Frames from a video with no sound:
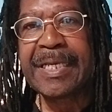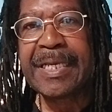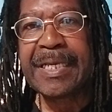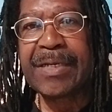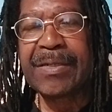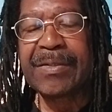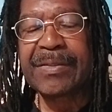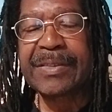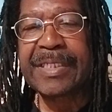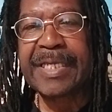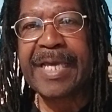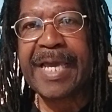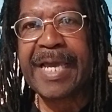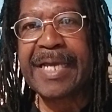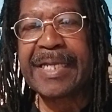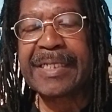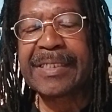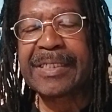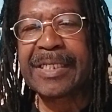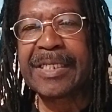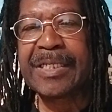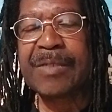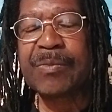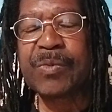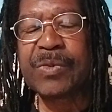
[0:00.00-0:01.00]

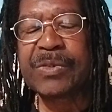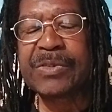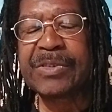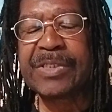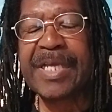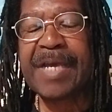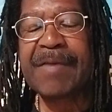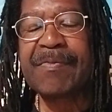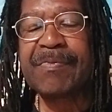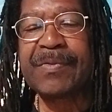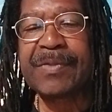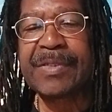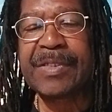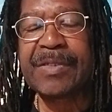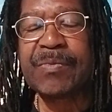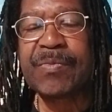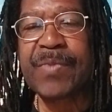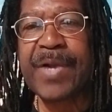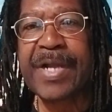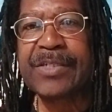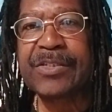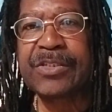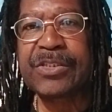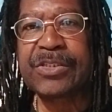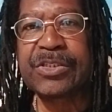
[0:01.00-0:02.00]
Hellcat, it would definitely
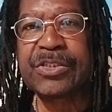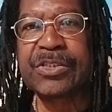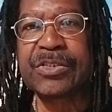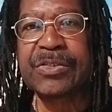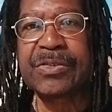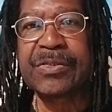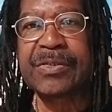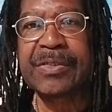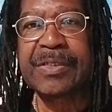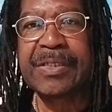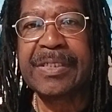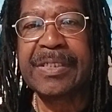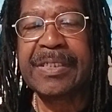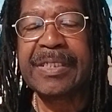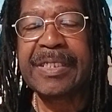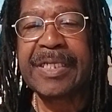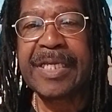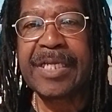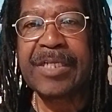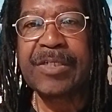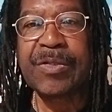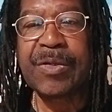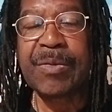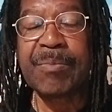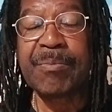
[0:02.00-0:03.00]
register
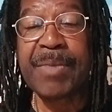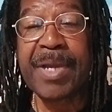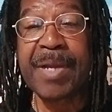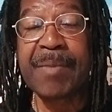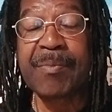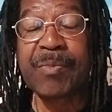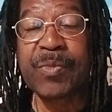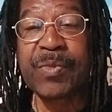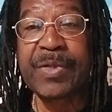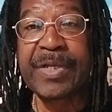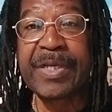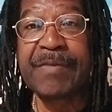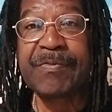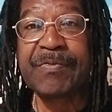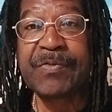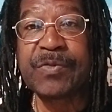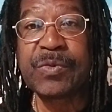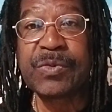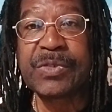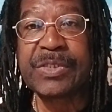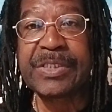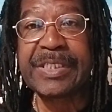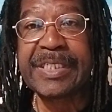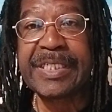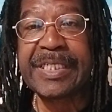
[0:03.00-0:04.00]
in your memory if you
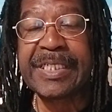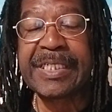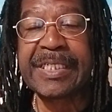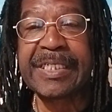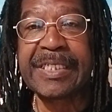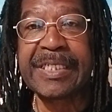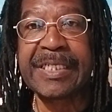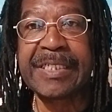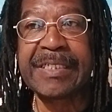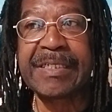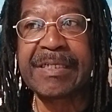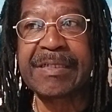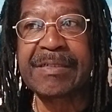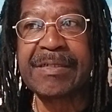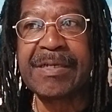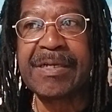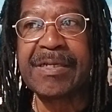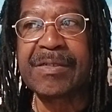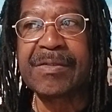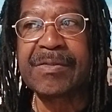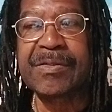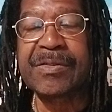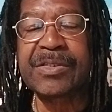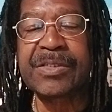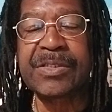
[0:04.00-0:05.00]
see it again. The
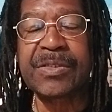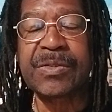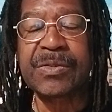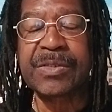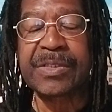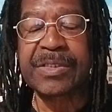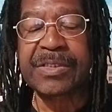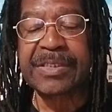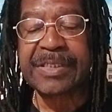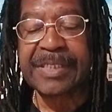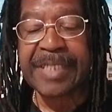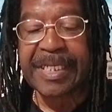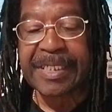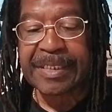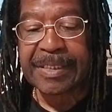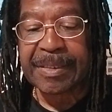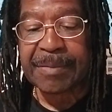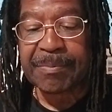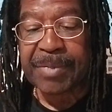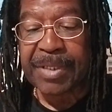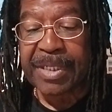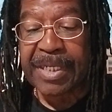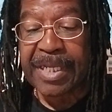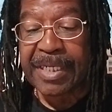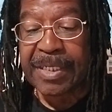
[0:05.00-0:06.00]
color is so distinctive.
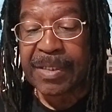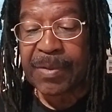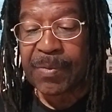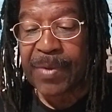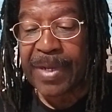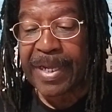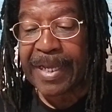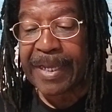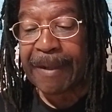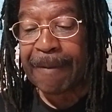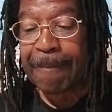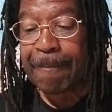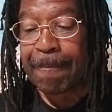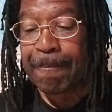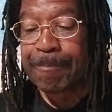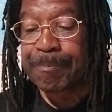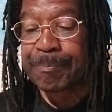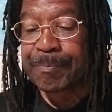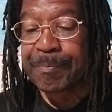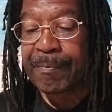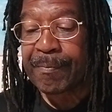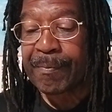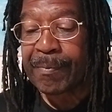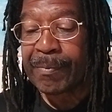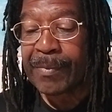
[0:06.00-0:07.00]
But anyway,
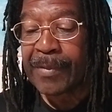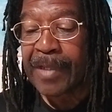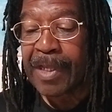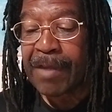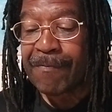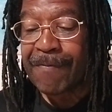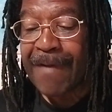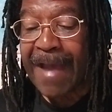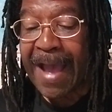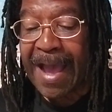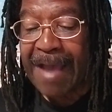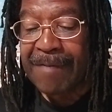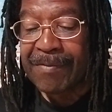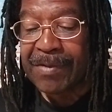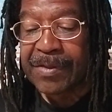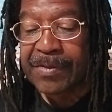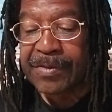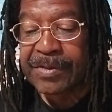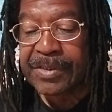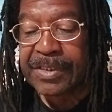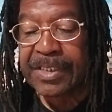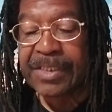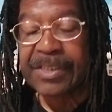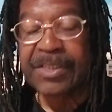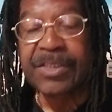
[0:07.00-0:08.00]
5 of the
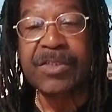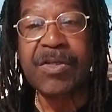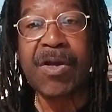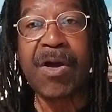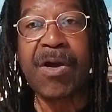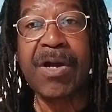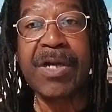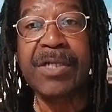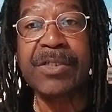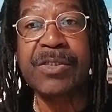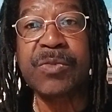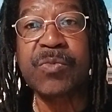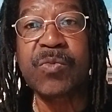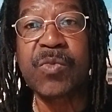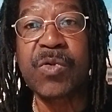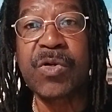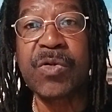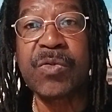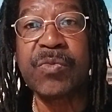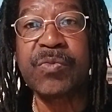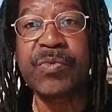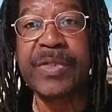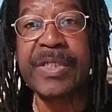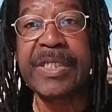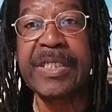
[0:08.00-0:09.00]
6 cars were
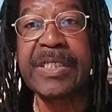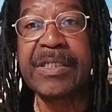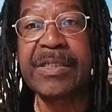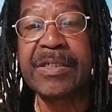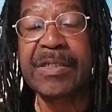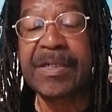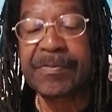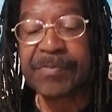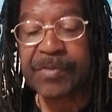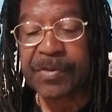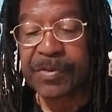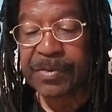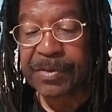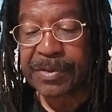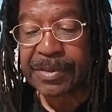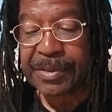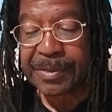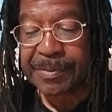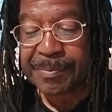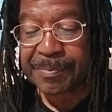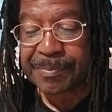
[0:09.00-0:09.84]
recovered.